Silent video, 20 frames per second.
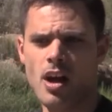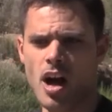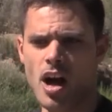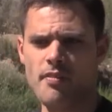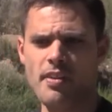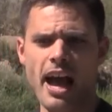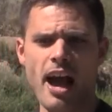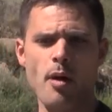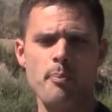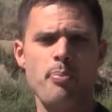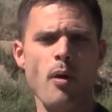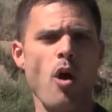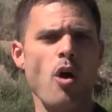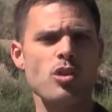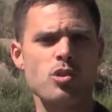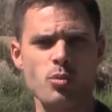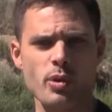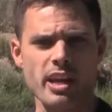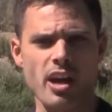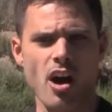of how
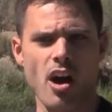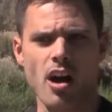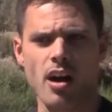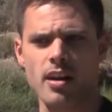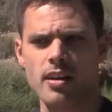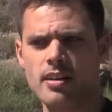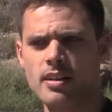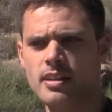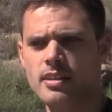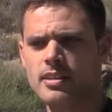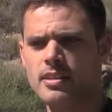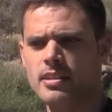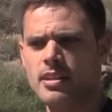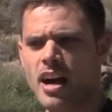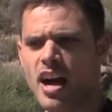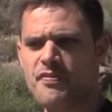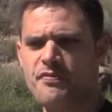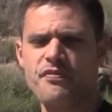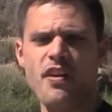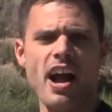bold we are,
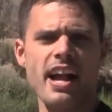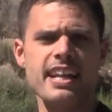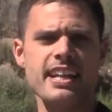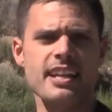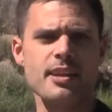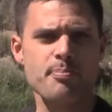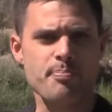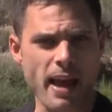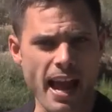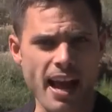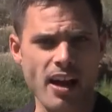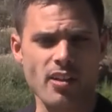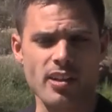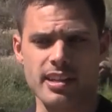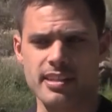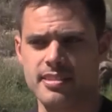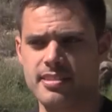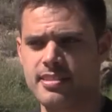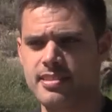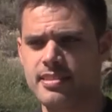of finding
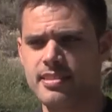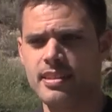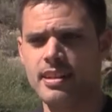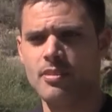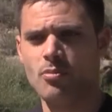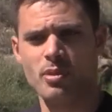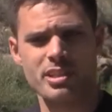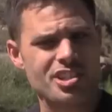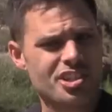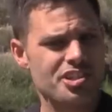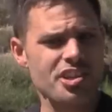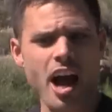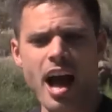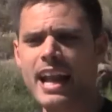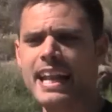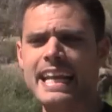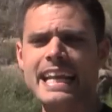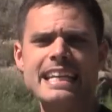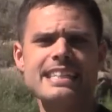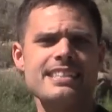balance, which is
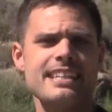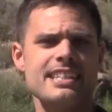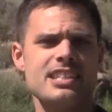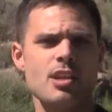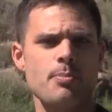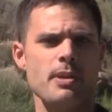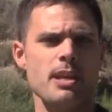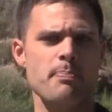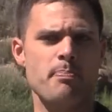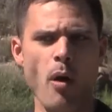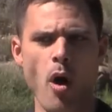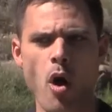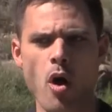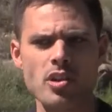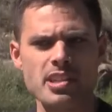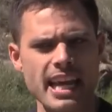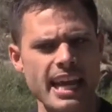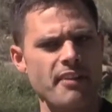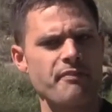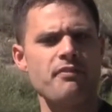not easy to be
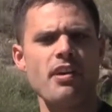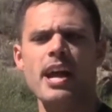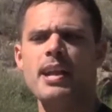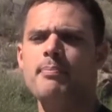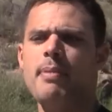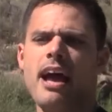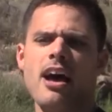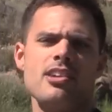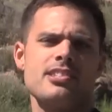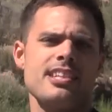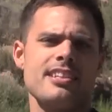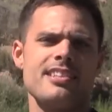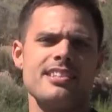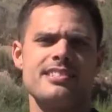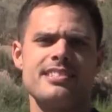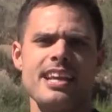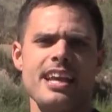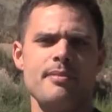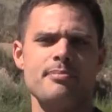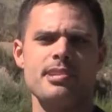bold and find balance at the
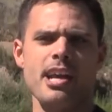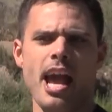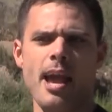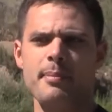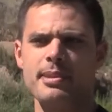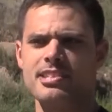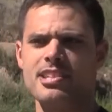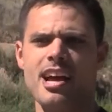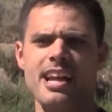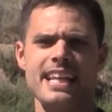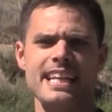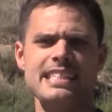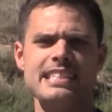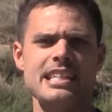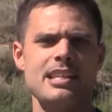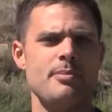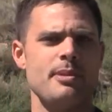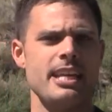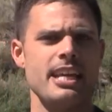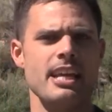same time. It's not
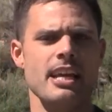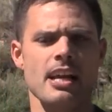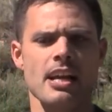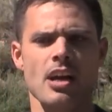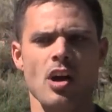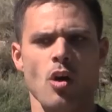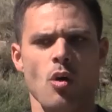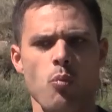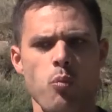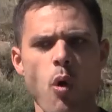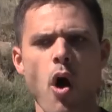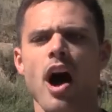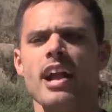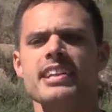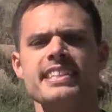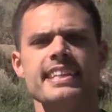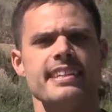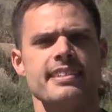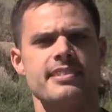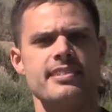easy to be
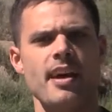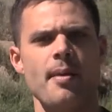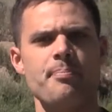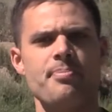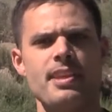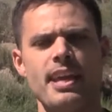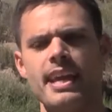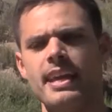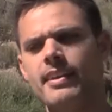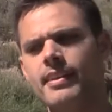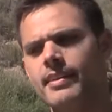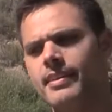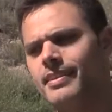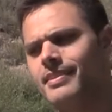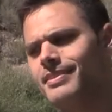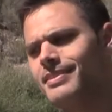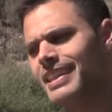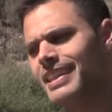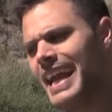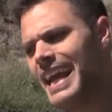wanting something
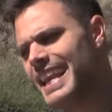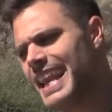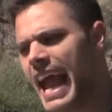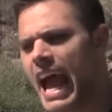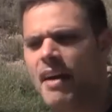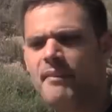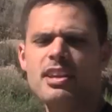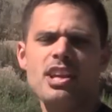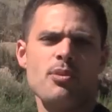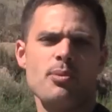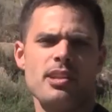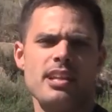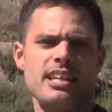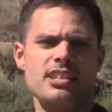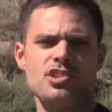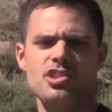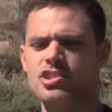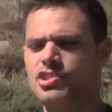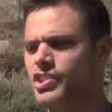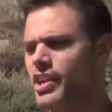and having a
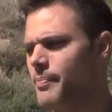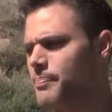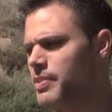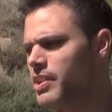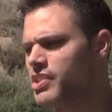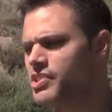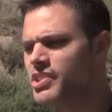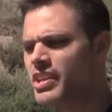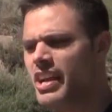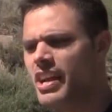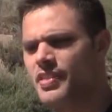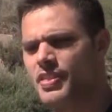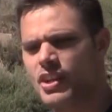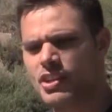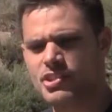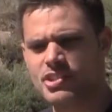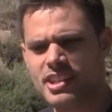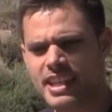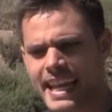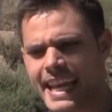relationship. There's,
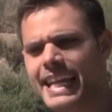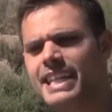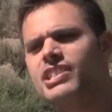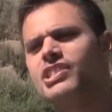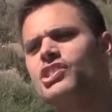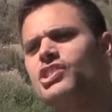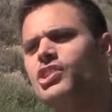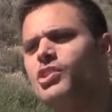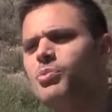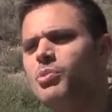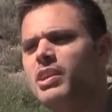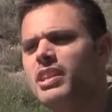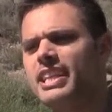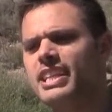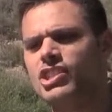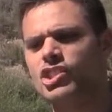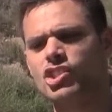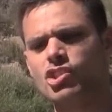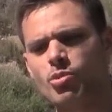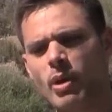there's needs to
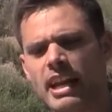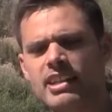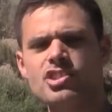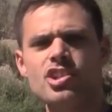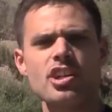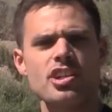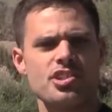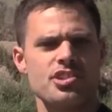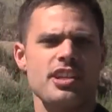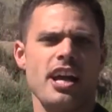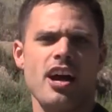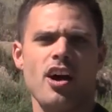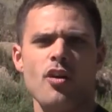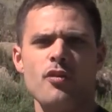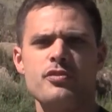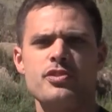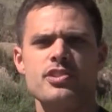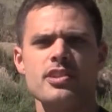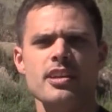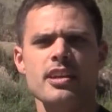really stretch
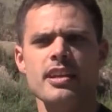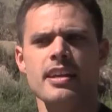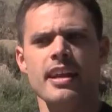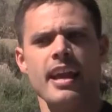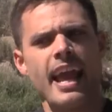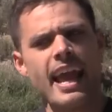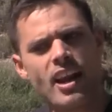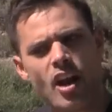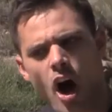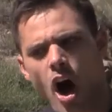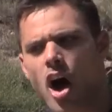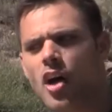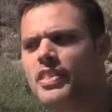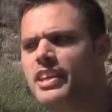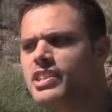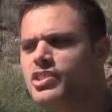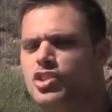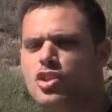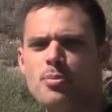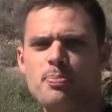ourselves and all
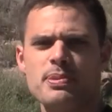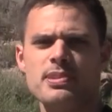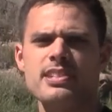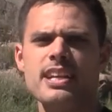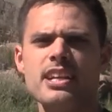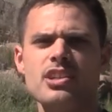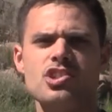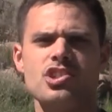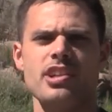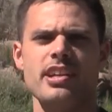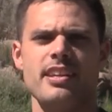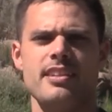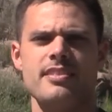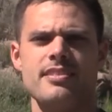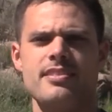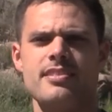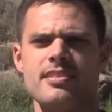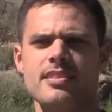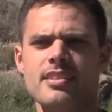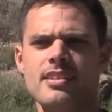these new
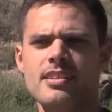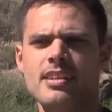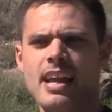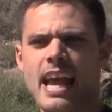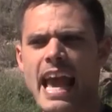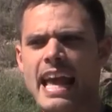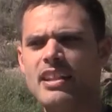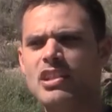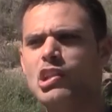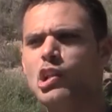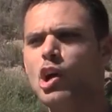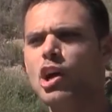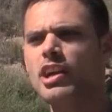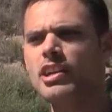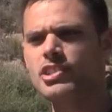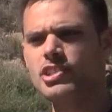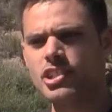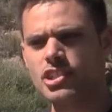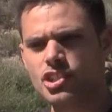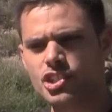positions and
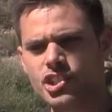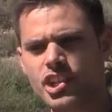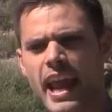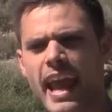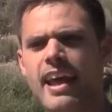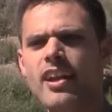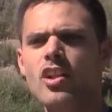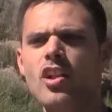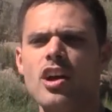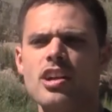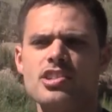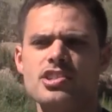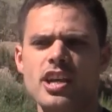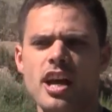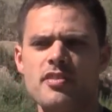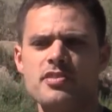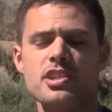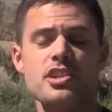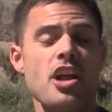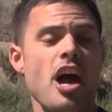learn to channel
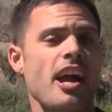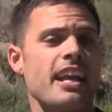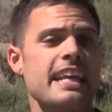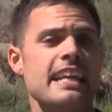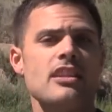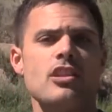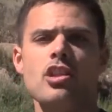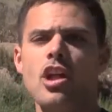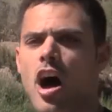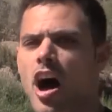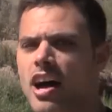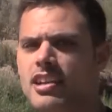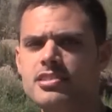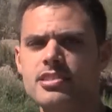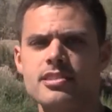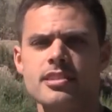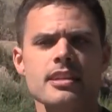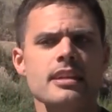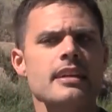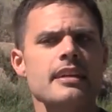ourselves and not get
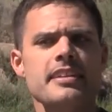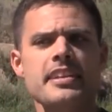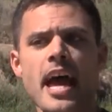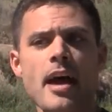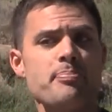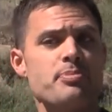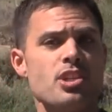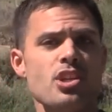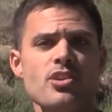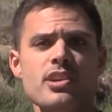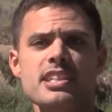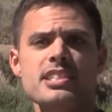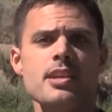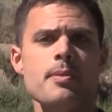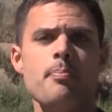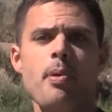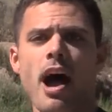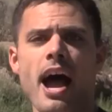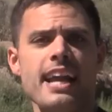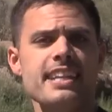lost. Neptune is
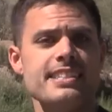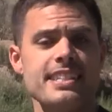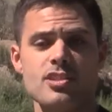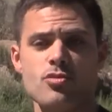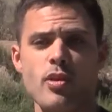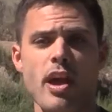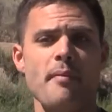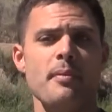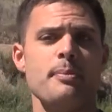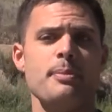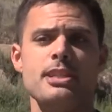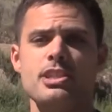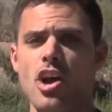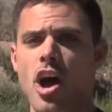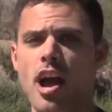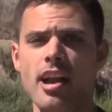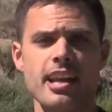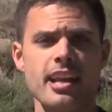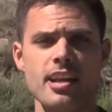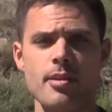in Pisces. We haven't been
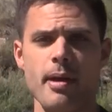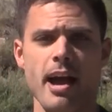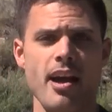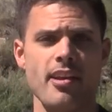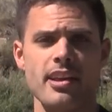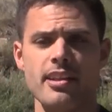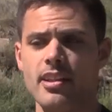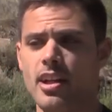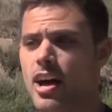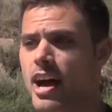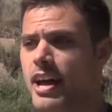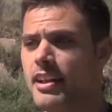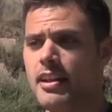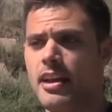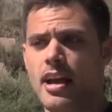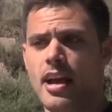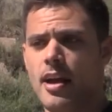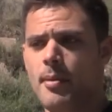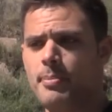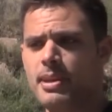talking about it a lot
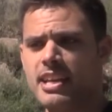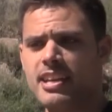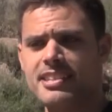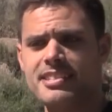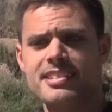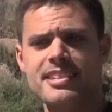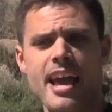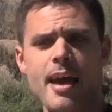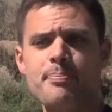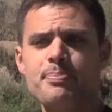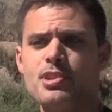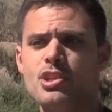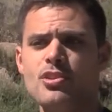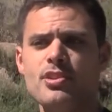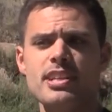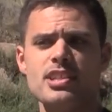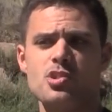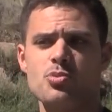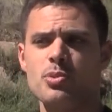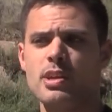because
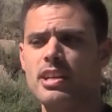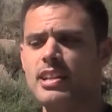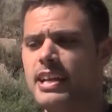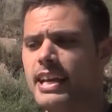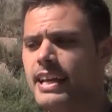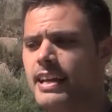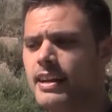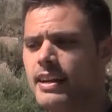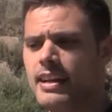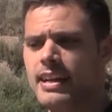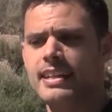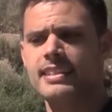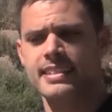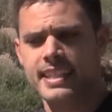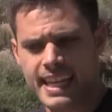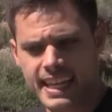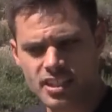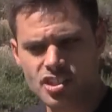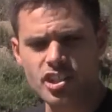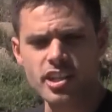Neptune is really
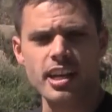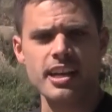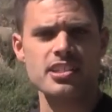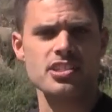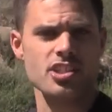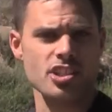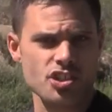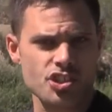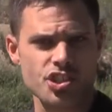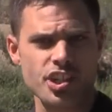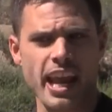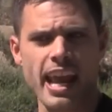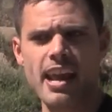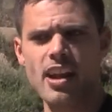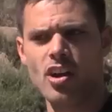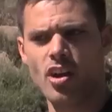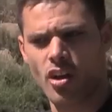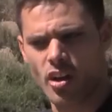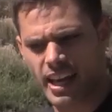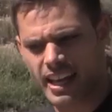teaching us to
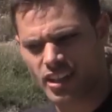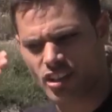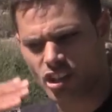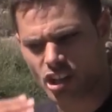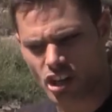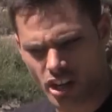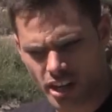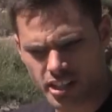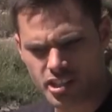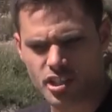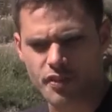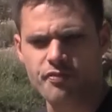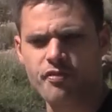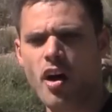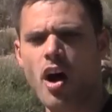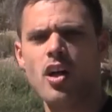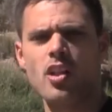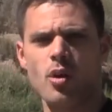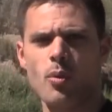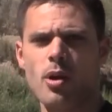channel and learn to
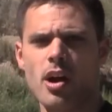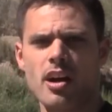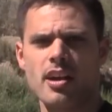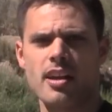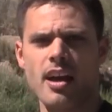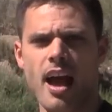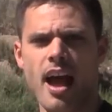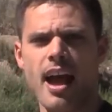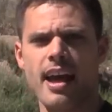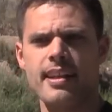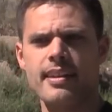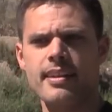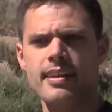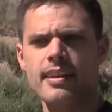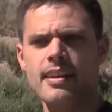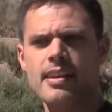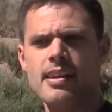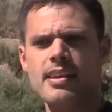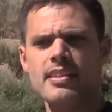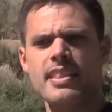follow our gut
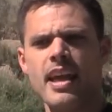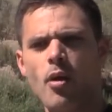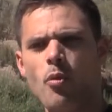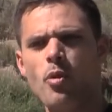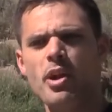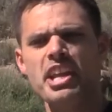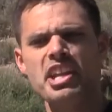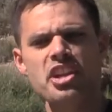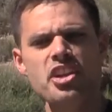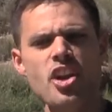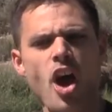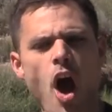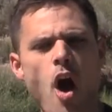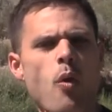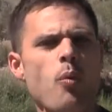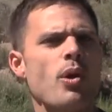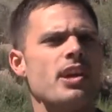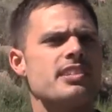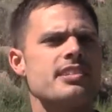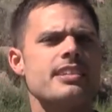that we
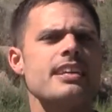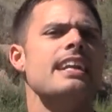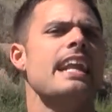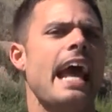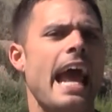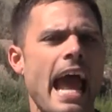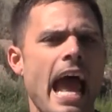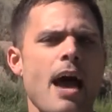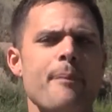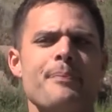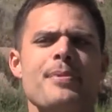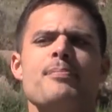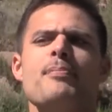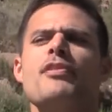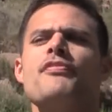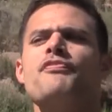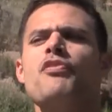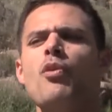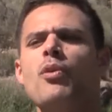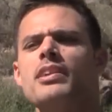know what's going to happen
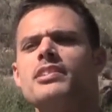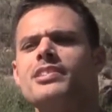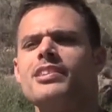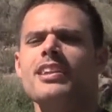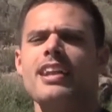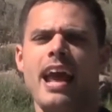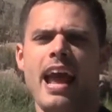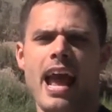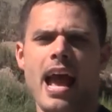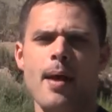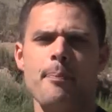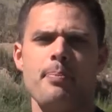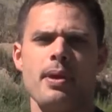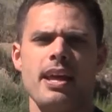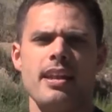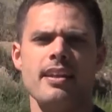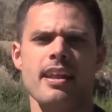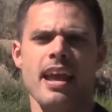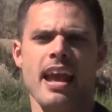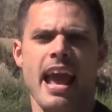before it's going to
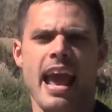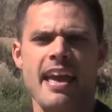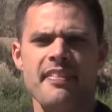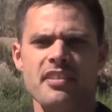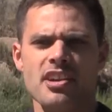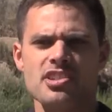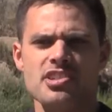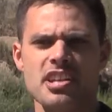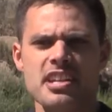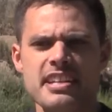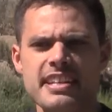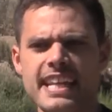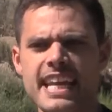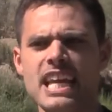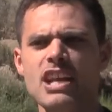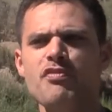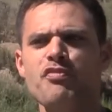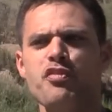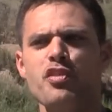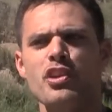happen. And there's a
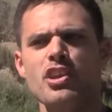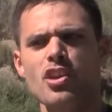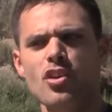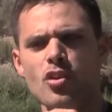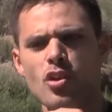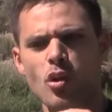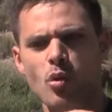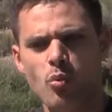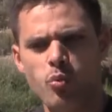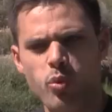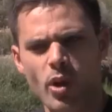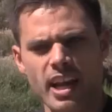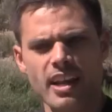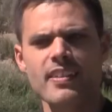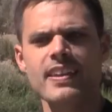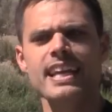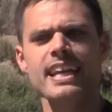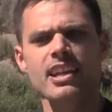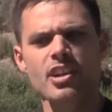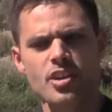need for you to
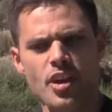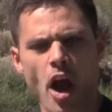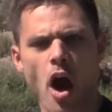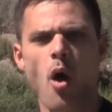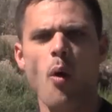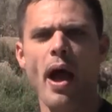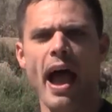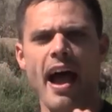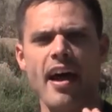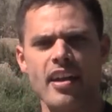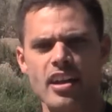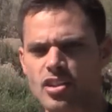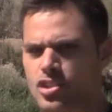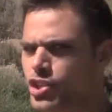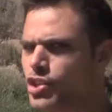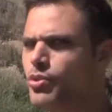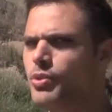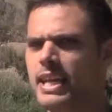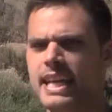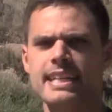really know how to
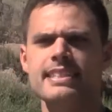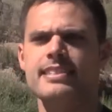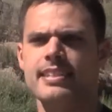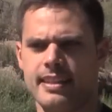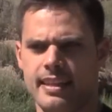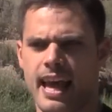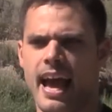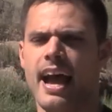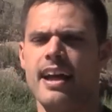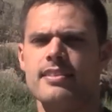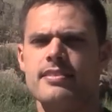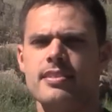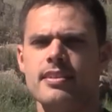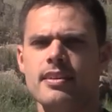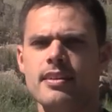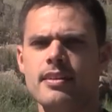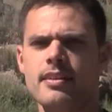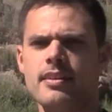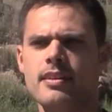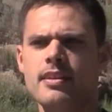tune into that
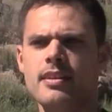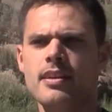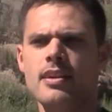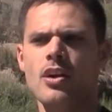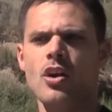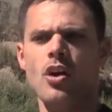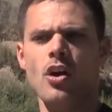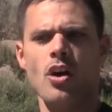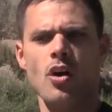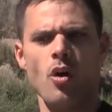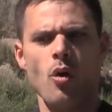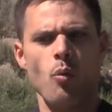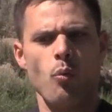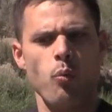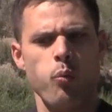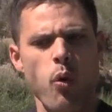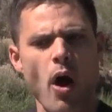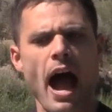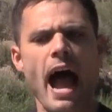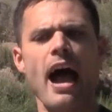
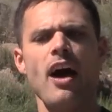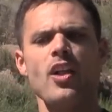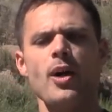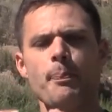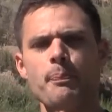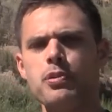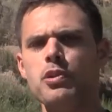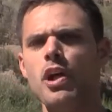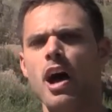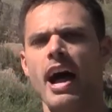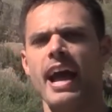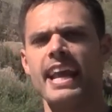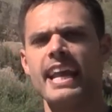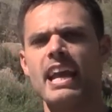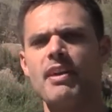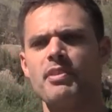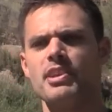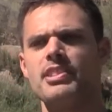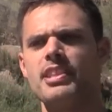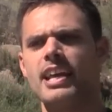while applying
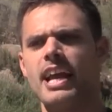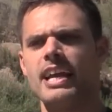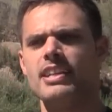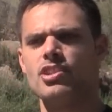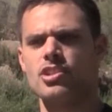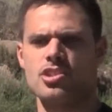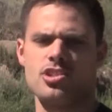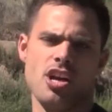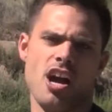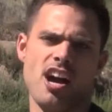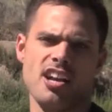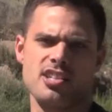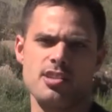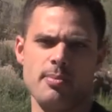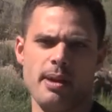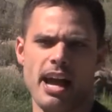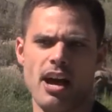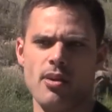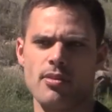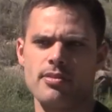everything I just talked
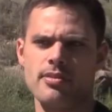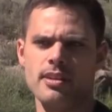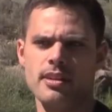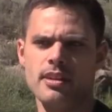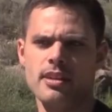about.